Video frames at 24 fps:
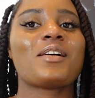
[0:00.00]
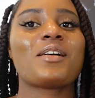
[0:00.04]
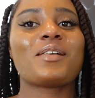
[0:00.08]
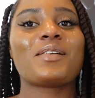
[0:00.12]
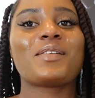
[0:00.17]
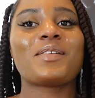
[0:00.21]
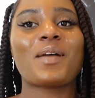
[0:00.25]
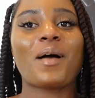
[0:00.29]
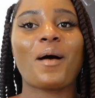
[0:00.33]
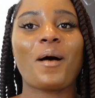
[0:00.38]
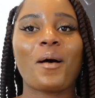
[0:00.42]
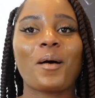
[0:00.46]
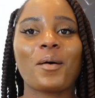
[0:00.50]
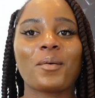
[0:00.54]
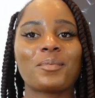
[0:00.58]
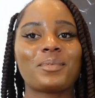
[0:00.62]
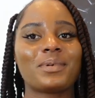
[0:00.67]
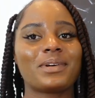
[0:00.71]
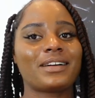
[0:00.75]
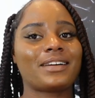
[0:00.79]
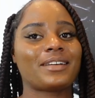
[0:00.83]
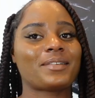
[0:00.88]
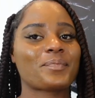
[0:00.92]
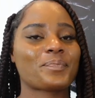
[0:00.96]
Y'all,
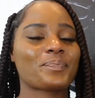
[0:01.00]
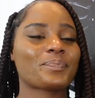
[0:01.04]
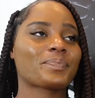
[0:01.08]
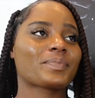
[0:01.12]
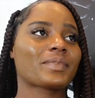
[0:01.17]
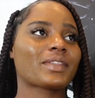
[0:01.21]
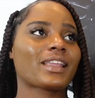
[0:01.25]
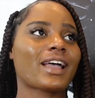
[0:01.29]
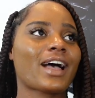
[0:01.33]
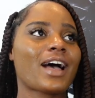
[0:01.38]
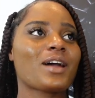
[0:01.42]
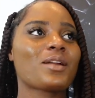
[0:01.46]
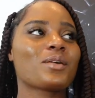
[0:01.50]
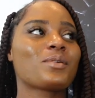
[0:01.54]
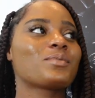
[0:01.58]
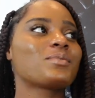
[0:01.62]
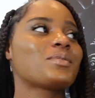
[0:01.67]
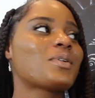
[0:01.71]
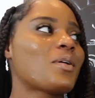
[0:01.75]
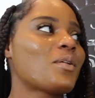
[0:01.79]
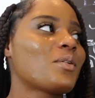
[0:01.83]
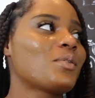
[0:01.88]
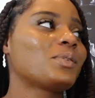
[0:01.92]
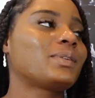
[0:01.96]
but I don't
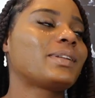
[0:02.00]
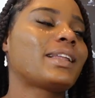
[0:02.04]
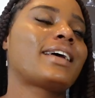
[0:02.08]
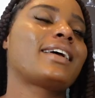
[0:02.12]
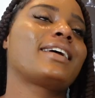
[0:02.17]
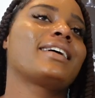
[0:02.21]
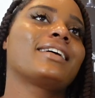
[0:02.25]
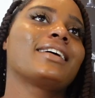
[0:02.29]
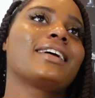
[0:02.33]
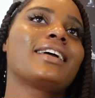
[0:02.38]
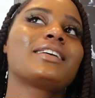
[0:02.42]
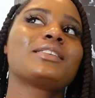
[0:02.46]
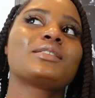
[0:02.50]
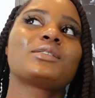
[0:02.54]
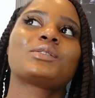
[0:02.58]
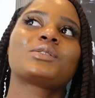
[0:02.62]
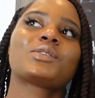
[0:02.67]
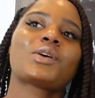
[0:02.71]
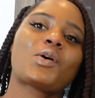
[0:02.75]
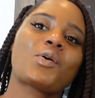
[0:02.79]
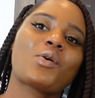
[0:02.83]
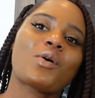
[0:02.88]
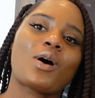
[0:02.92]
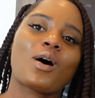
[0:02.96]
know. Like, it's
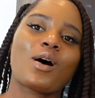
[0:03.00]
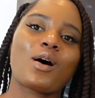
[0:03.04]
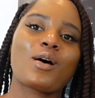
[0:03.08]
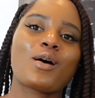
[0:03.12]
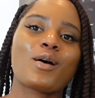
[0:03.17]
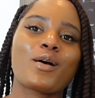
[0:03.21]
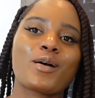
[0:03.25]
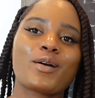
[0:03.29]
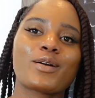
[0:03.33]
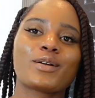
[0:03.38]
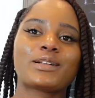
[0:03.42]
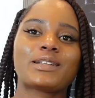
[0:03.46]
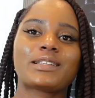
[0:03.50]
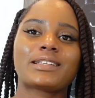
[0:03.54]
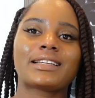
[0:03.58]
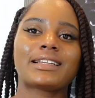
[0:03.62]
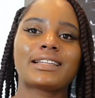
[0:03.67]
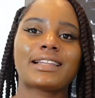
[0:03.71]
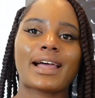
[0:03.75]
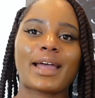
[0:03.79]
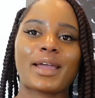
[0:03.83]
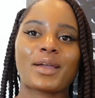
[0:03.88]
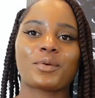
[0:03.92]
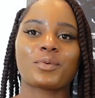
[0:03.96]
so hard to,
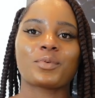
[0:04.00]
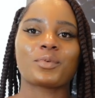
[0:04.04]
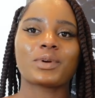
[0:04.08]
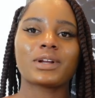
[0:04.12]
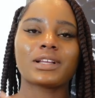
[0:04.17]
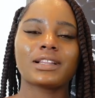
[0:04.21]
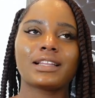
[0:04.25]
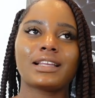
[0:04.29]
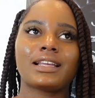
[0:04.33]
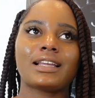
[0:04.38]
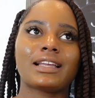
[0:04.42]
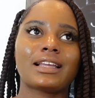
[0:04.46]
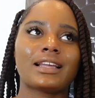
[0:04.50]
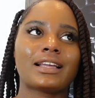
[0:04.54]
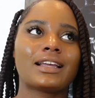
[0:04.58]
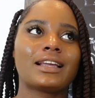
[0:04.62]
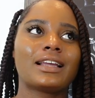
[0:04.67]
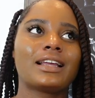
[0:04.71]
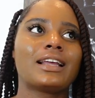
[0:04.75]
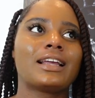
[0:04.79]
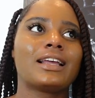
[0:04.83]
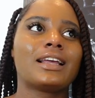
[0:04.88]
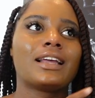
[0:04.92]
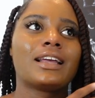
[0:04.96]
like, really,
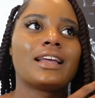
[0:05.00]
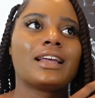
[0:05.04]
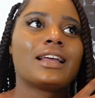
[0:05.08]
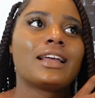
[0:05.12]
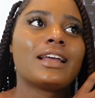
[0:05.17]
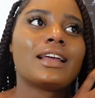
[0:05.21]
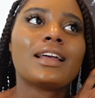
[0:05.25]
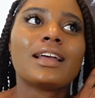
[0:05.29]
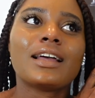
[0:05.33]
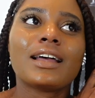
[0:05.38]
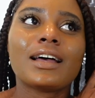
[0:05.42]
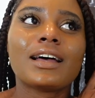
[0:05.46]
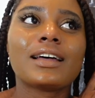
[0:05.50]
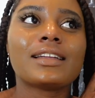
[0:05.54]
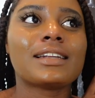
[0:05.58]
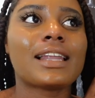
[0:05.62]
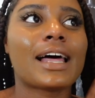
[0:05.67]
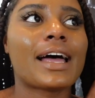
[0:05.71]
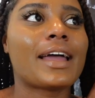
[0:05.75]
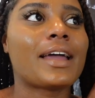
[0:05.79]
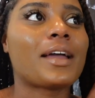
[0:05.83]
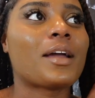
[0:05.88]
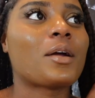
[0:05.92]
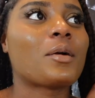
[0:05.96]

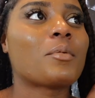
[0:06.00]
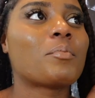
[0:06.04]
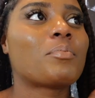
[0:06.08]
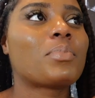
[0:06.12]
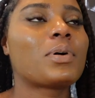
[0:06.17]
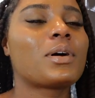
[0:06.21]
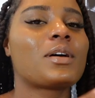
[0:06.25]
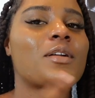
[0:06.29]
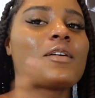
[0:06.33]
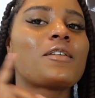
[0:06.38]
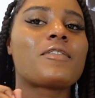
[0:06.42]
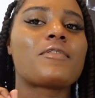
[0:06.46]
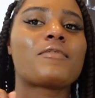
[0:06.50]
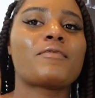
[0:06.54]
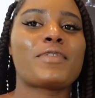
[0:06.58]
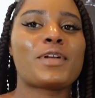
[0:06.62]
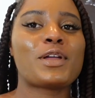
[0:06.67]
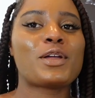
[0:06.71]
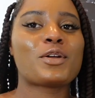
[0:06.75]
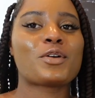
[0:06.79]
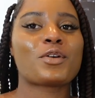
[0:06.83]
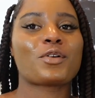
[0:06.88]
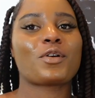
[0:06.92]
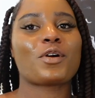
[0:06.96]
like, put a
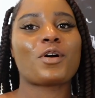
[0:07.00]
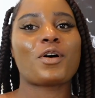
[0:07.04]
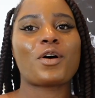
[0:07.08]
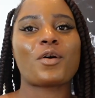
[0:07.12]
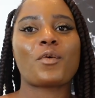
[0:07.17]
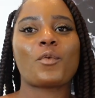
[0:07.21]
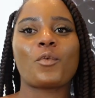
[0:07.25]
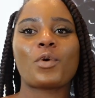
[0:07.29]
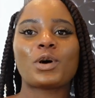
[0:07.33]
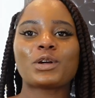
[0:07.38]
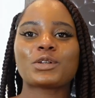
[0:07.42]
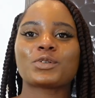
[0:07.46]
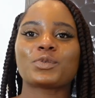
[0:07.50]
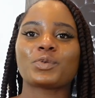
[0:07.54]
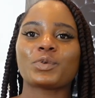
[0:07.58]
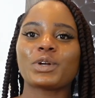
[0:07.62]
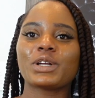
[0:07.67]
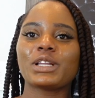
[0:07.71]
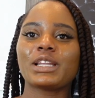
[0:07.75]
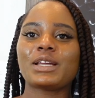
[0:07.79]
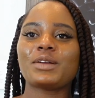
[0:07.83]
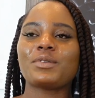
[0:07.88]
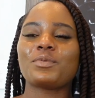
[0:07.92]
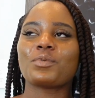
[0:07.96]
finger on what's
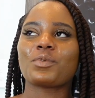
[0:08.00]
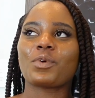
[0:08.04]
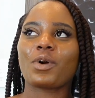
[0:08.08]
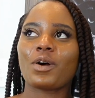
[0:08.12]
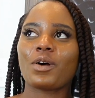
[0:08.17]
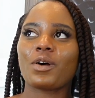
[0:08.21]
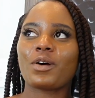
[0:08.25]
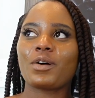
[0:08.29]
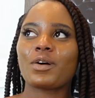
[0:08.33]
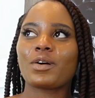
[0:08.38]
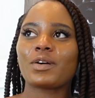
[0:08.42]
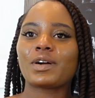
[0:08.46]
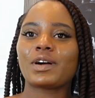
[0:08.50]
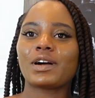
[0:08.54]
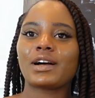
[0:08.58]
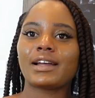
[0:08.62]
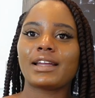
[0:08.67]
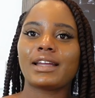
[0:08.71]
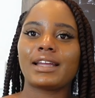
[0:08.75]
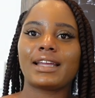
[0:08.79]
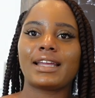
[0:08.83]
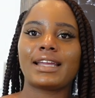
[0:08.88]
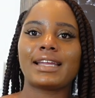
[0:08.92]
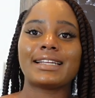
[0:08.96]
really wrong
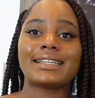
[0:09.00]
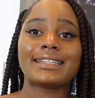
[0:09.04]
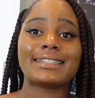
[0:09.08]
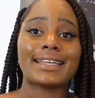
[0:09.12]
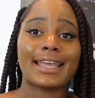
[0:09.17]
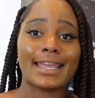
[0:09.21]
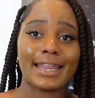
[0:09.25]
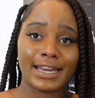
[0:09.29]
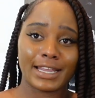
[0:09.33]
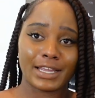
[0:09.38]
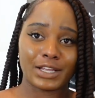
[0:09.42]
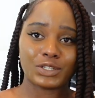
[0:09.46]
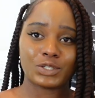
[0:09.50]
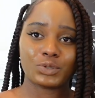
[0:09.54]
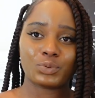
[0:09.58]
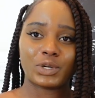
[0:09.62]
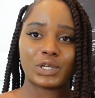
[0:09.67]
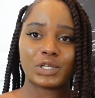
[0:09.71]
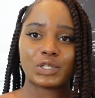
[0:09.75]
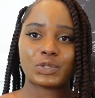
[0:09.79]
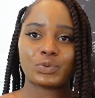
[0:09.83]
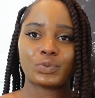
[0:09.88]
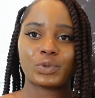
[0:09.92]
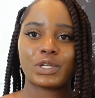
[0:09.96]
in dating in
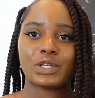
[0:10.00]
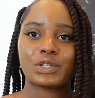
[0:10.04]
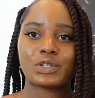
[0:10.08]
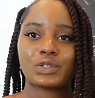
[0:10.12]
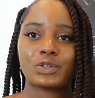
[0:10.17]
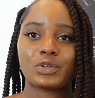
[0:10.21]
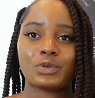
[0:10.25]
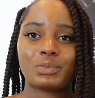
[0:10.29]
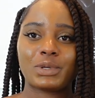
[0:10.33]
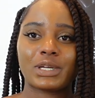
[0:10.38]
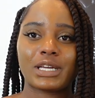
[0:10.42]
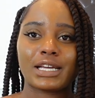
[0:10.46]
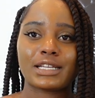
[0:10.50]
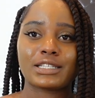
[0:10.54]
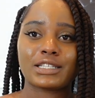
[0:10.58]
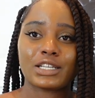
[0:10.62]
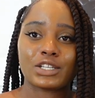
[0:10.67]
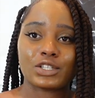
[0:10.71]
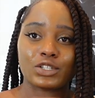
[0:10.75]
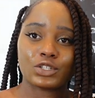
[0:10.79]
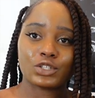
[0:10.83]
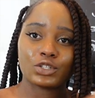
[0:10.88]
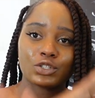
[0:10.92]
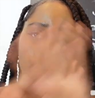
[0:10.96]
2022 because
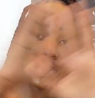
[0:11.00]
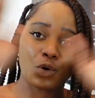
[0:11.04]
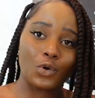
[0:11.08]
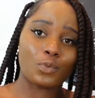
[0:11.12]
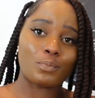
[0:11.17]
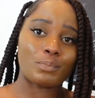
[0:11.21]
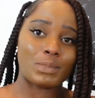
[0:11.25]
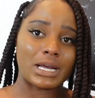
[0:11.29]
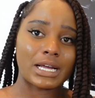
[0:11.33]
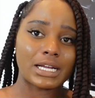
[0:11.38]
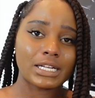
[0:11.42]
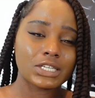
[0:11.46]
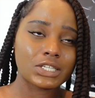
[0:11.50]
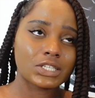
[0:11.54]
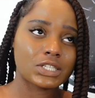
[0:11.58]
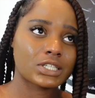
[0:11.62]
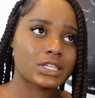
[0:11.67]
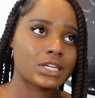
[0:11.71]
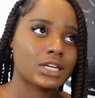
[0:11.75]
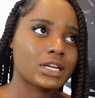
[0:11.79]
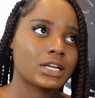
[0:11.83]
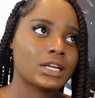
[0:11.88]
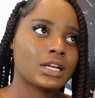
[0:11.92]
it's so much.